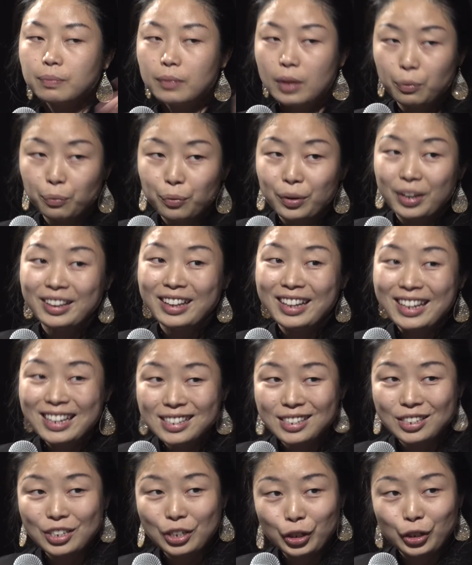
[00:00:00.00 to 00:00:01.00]

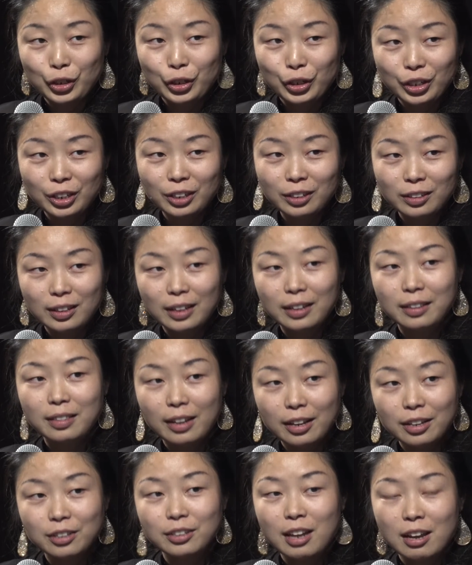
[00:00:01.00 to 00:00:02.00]
released her.
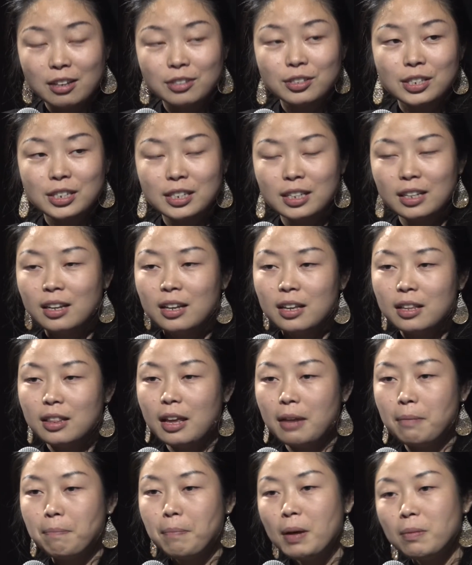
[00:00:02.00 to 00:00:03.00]

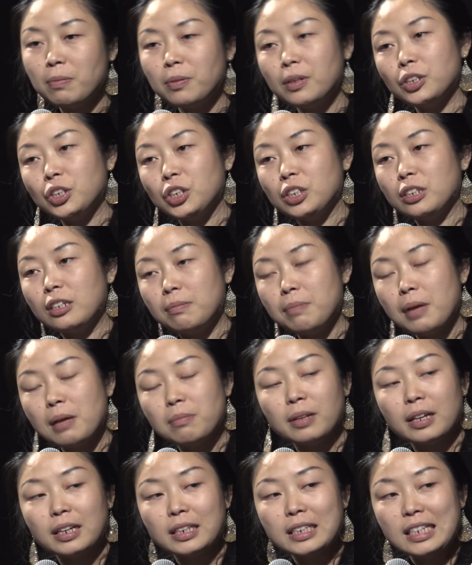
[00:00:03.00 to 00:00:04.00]
They published on
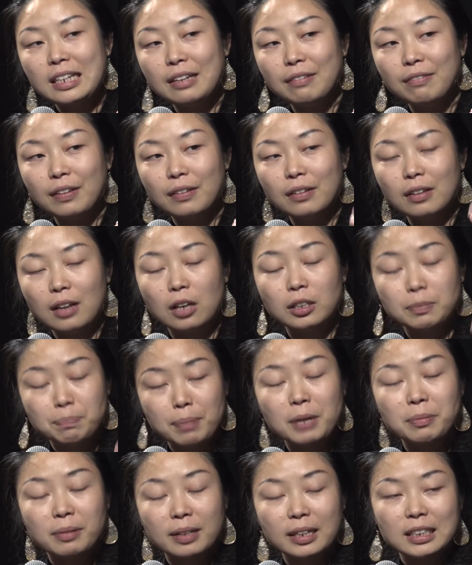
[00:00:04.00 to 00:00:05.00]
public
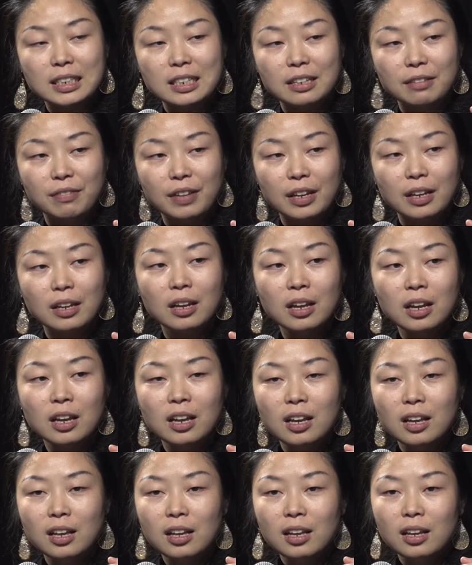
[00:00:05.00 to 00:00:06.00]
TV
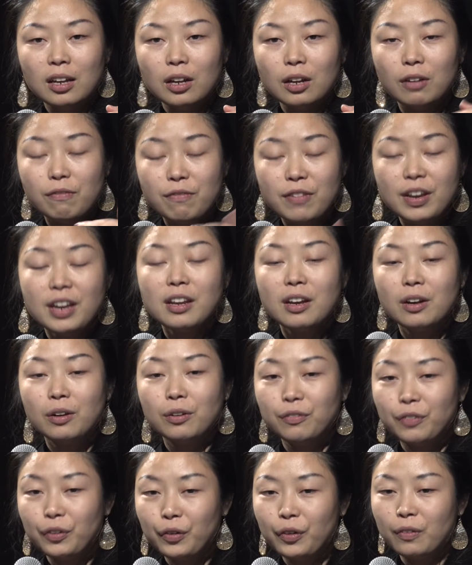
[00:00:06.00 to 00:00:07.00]
a video
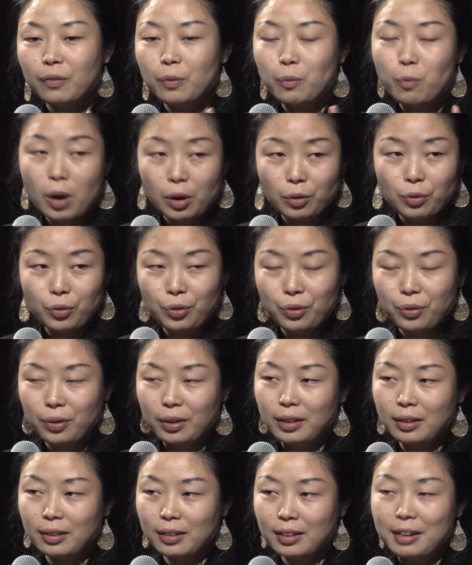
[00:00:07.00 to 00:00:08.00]
of Wang Yu
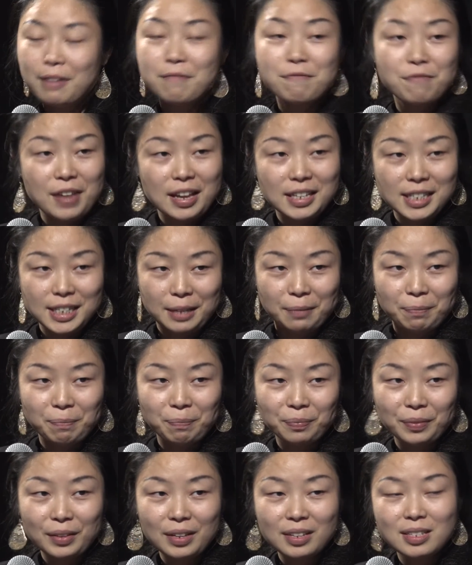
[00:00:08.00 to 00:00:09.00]

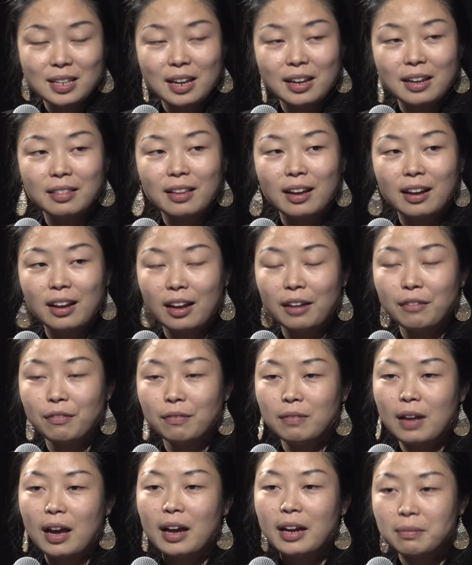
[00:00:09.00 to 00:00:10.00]
confessing, saying that
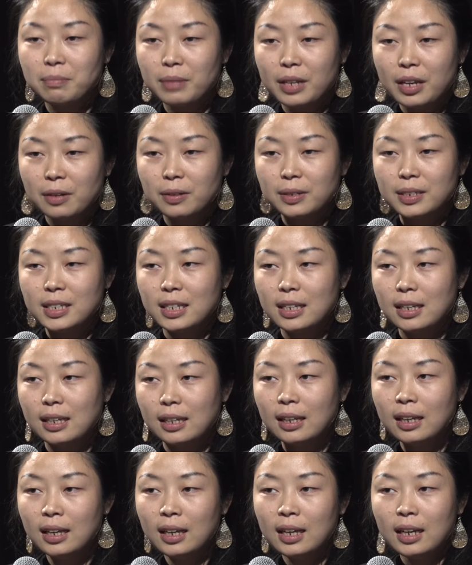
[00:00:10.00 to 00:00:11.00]
I am
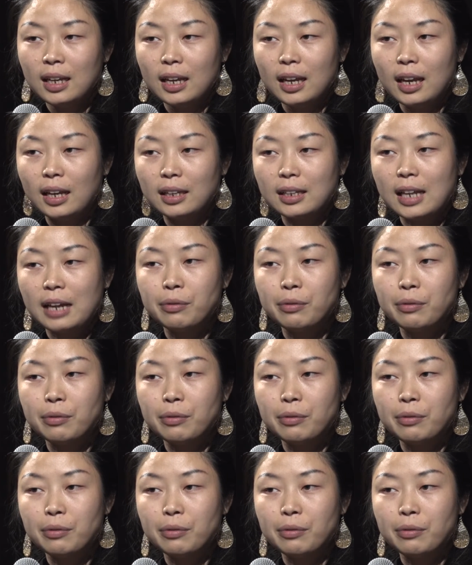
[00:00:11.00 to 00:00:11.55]
guilty and I